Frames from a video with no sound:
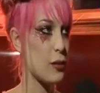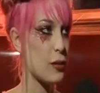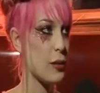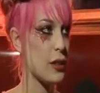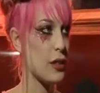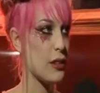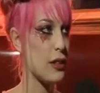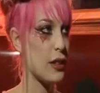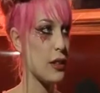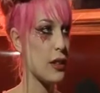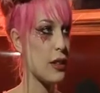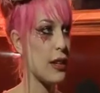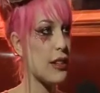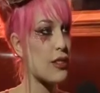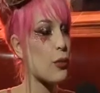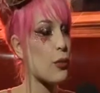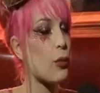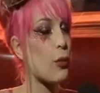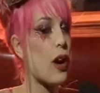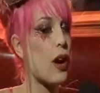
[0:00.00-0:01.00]
seen. And
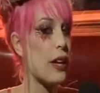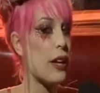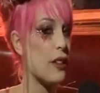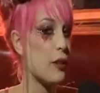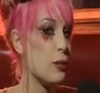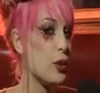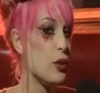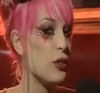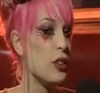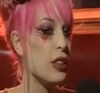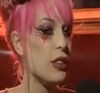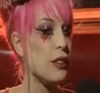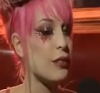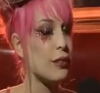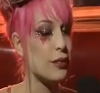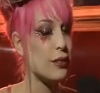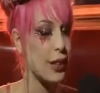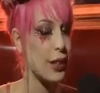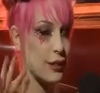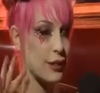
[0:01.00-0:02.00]
that's why the movie
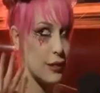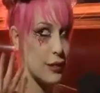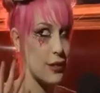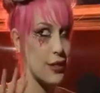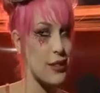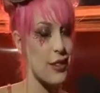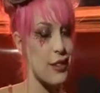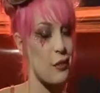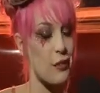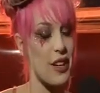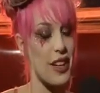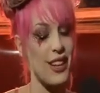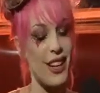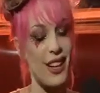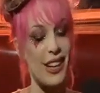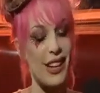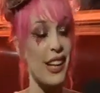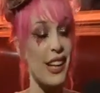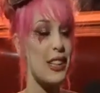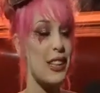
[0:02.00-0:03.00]
like is in my
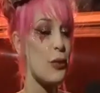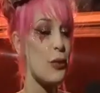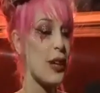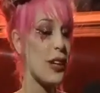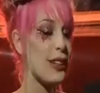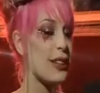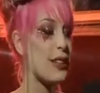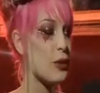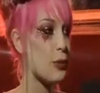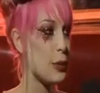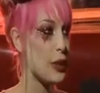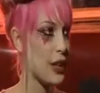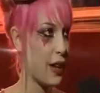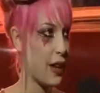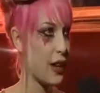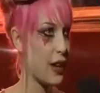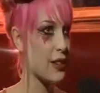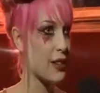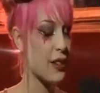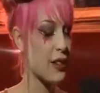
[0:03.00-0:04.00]
head anyway, is
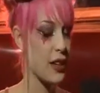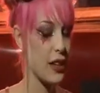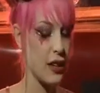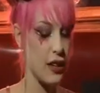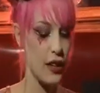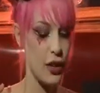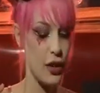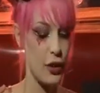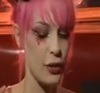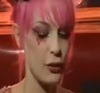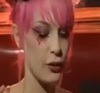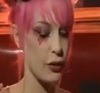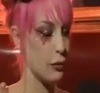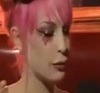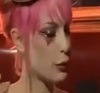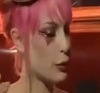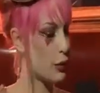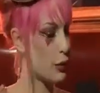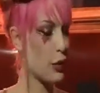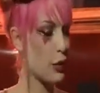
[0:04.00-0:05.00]
because
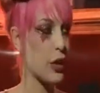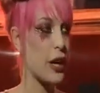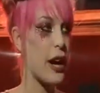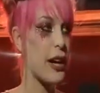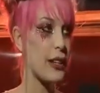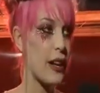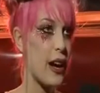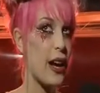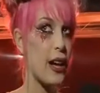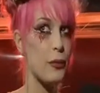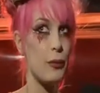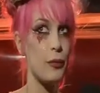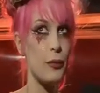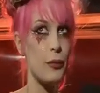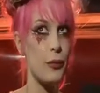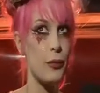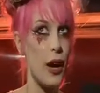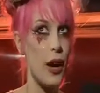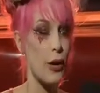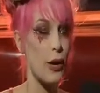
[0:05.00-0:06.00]
before I die,
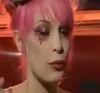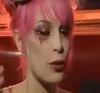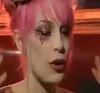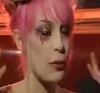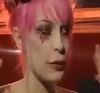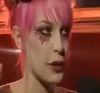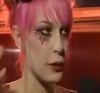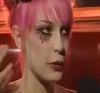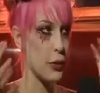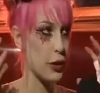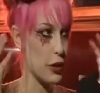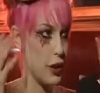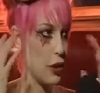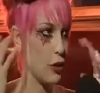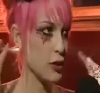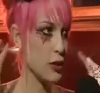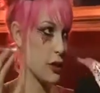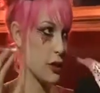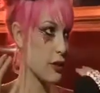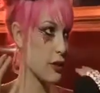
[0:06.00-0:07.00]
I want people to know
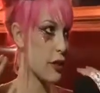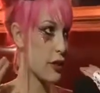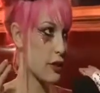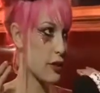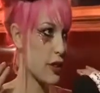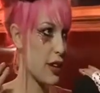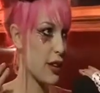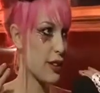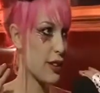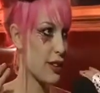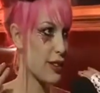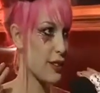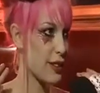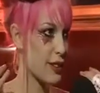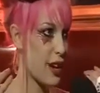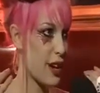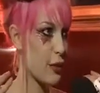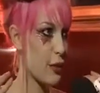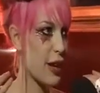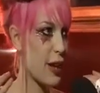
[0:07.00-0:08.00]
what this looks like
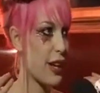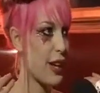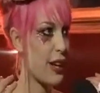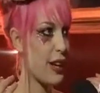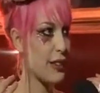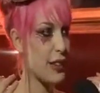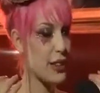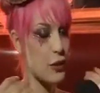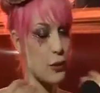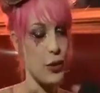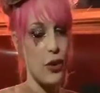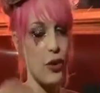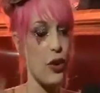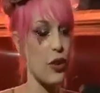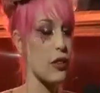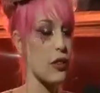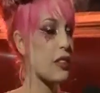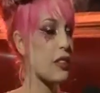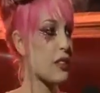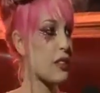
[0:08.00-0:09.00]
inside my head. That's what
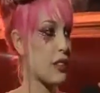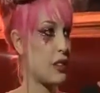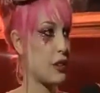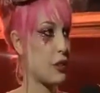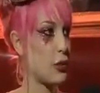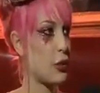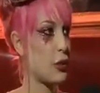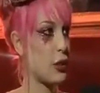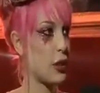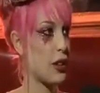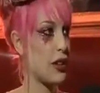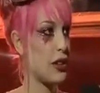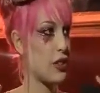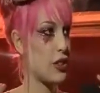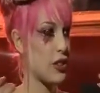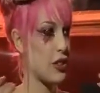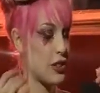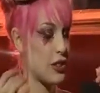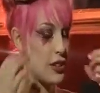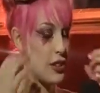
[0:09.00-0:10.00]
all of this is for, is
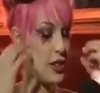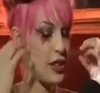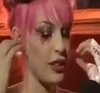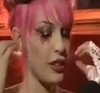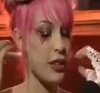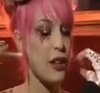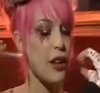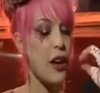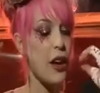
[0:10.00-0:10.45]
just seeing